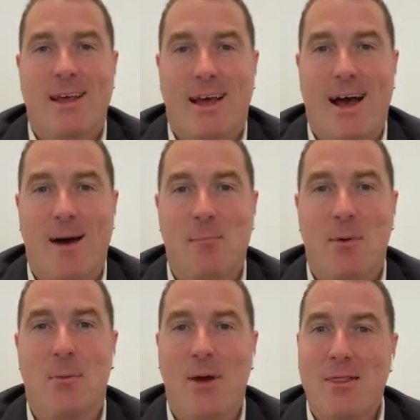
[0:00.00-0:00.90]

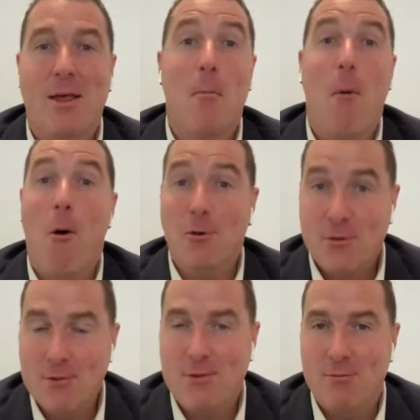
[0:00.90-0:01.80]
But when the
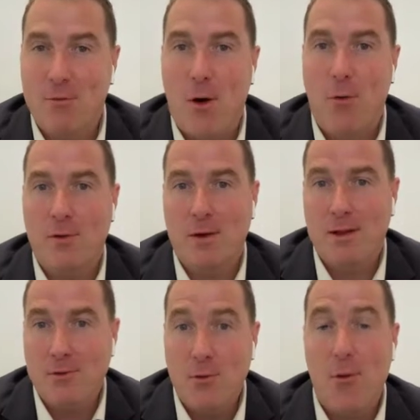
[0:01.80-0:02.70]
emotions involved and
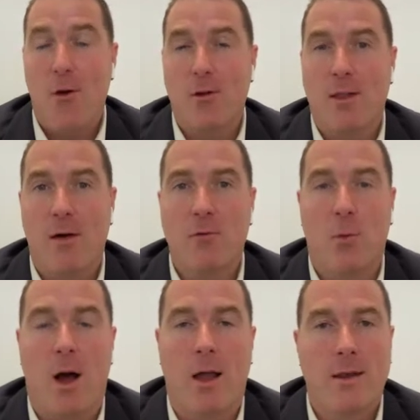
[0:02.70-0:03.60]
it's your own loved
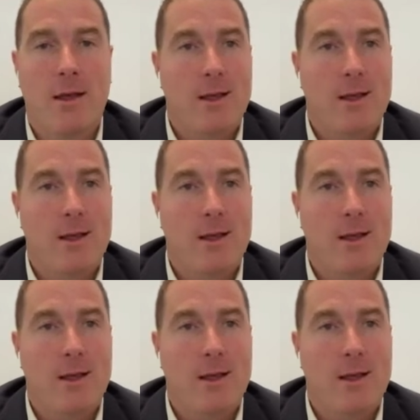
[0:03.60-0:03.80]
one,